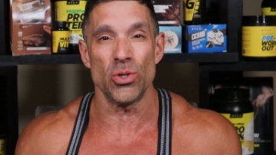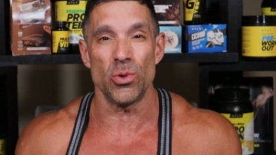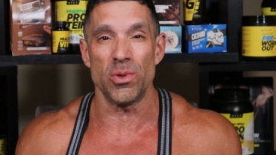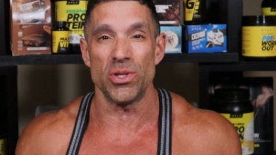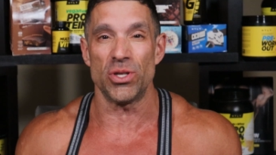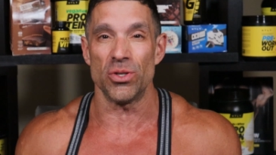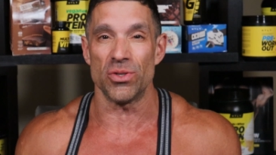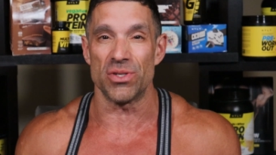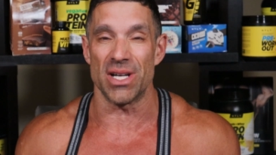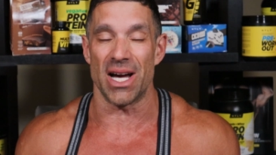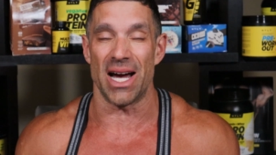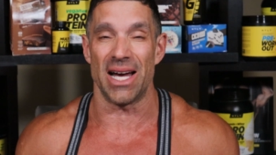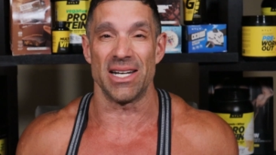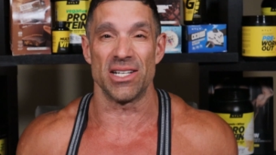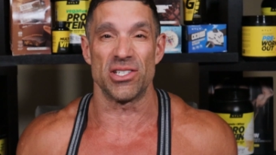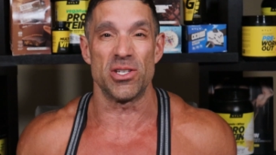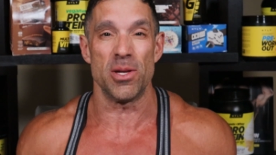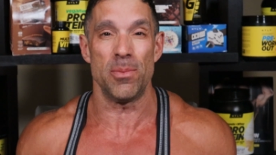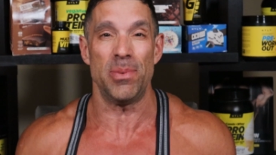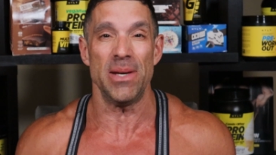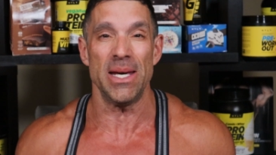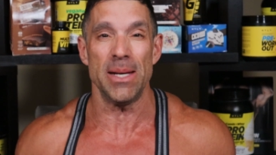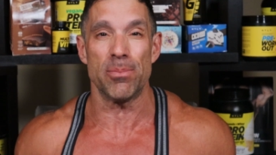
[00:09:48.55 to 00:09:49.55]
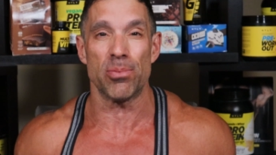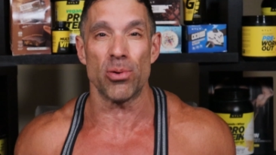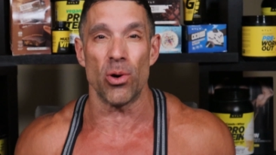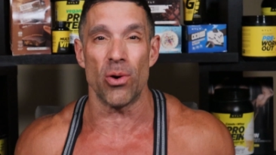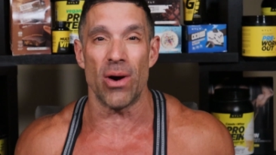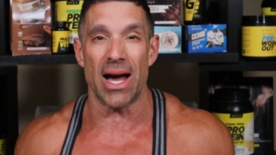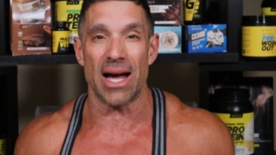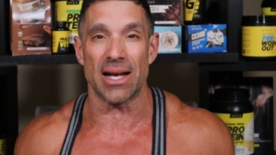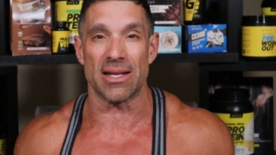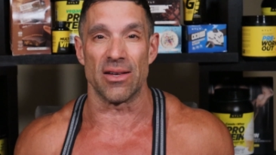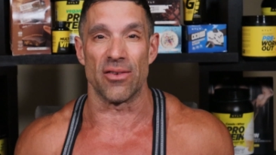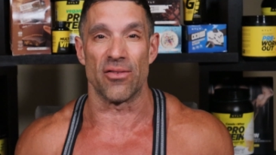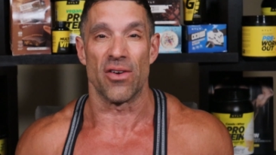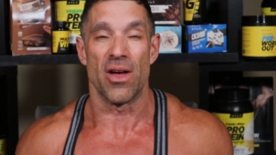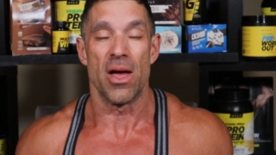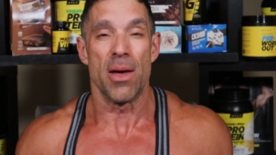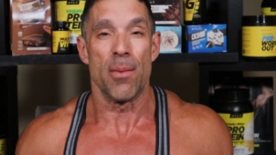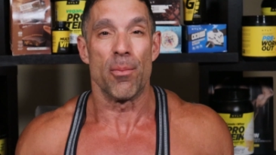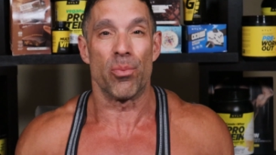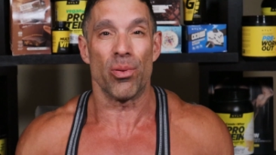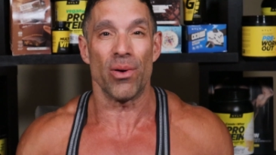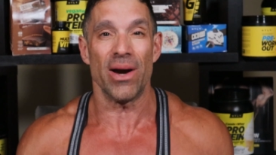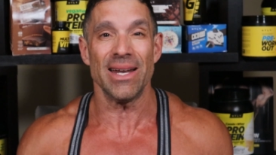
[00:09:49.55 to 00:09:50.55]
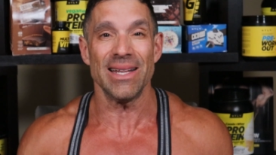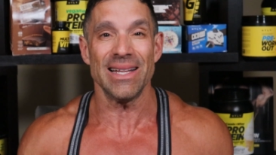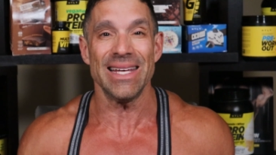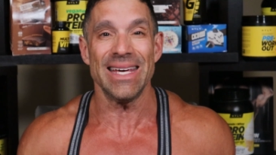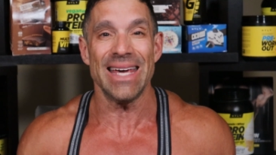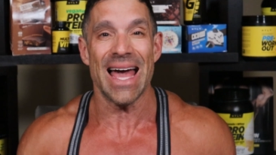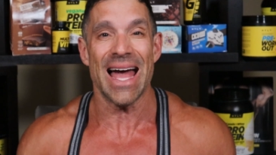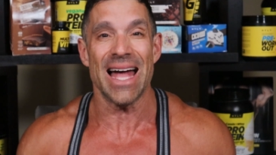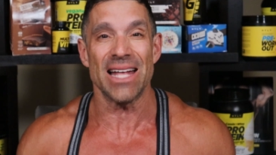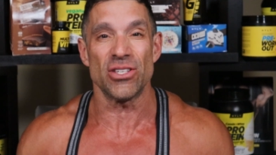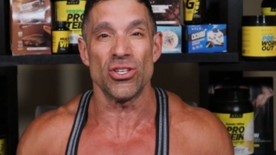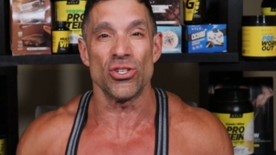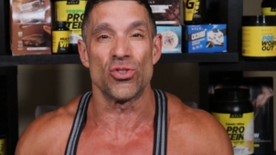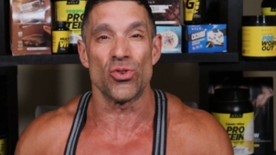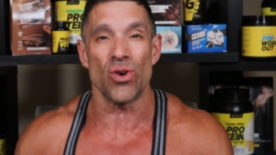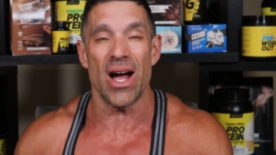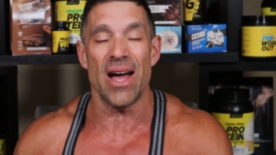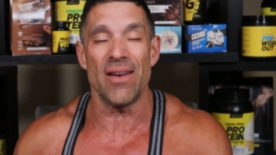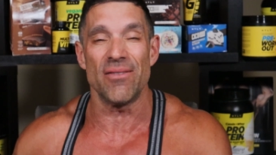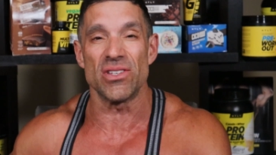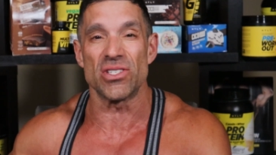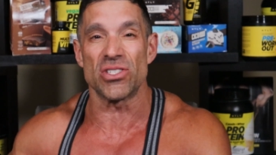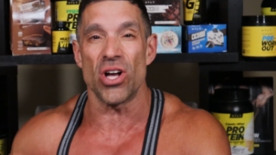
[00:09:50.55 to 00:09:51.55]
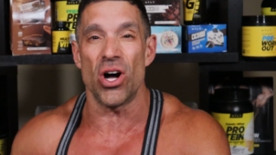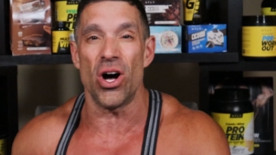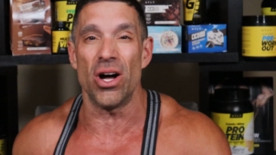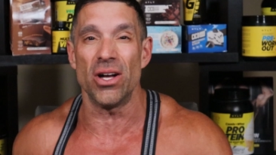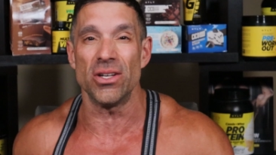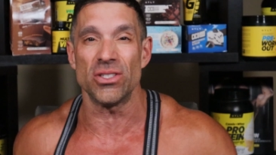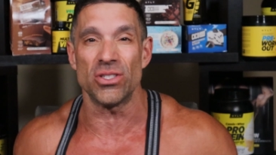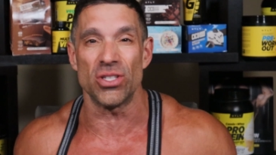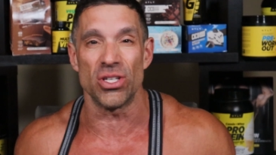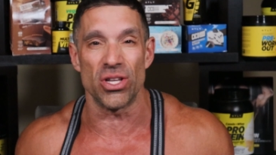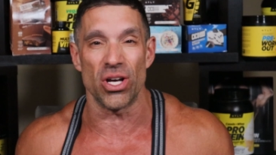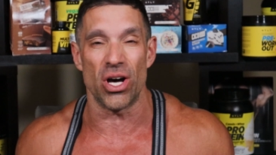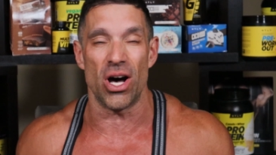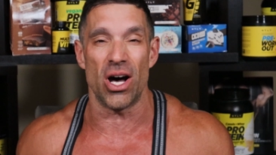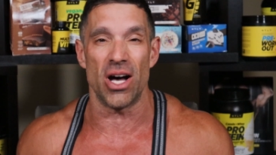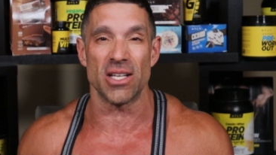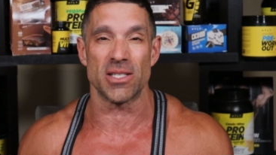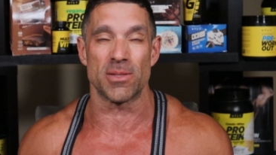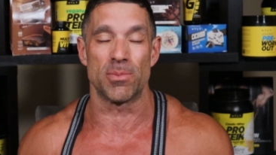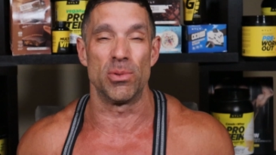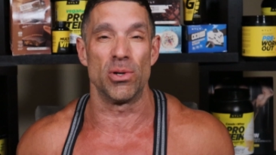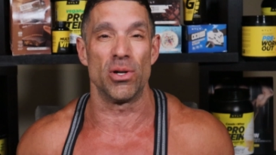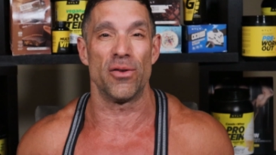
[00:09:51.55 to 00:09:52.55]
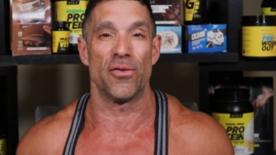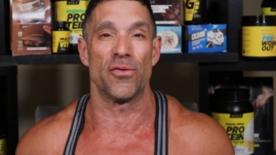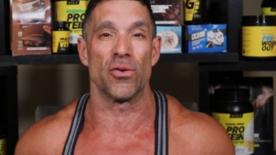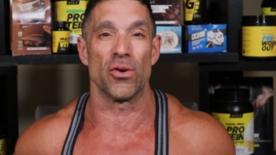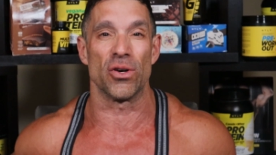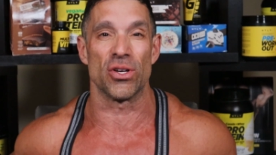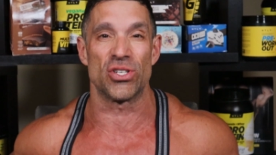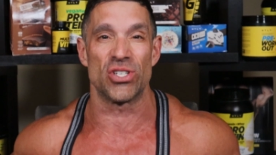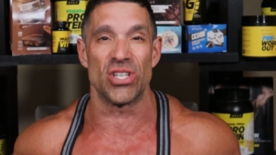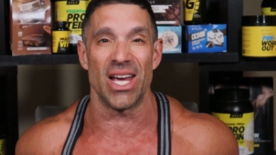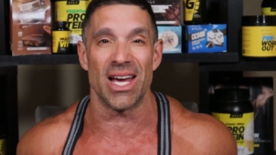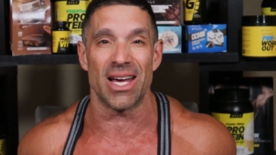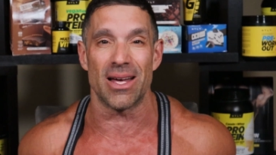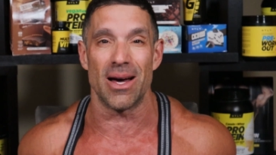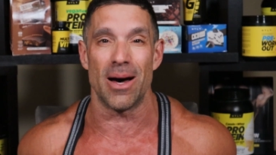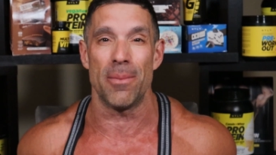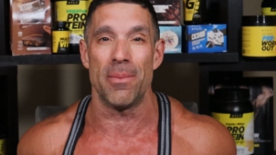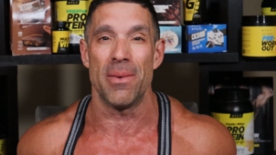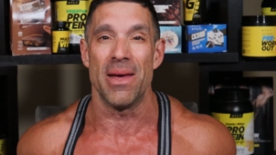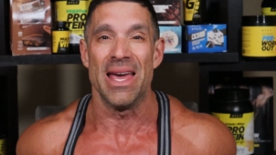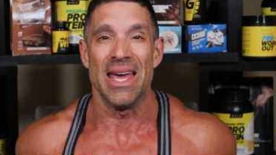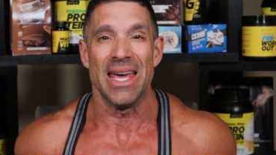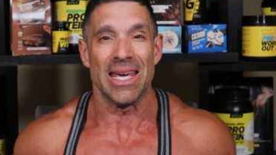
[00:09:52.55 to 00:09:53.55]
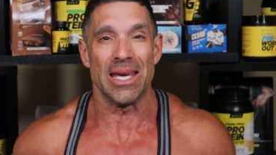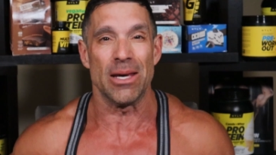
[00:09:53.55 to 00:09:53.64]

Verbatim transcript: do with your diet is to be proactive. Brently had to drive his aunt to the hospital for a checkup.